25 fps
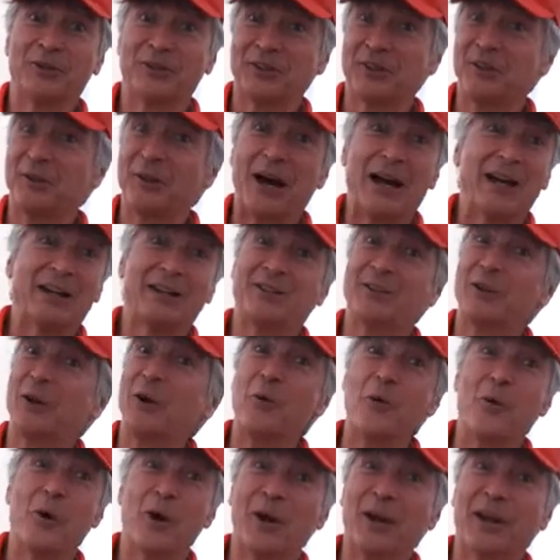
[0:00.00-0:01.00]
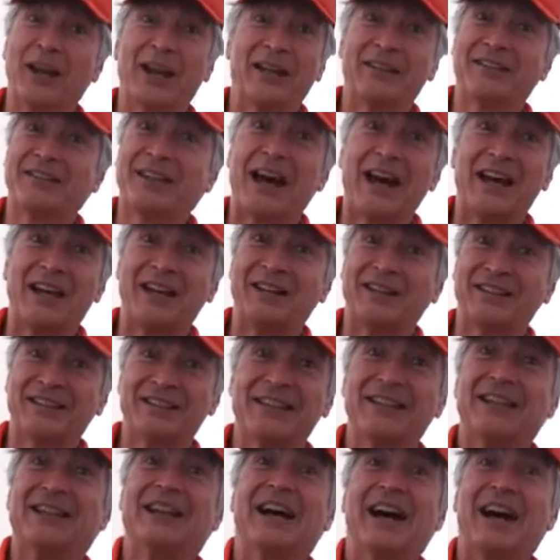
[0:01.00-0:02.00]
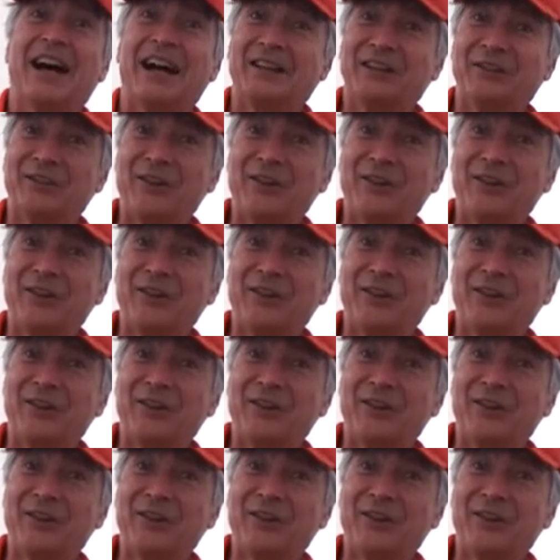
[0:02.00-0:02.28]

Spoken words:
actually. So I don't want to get tired. I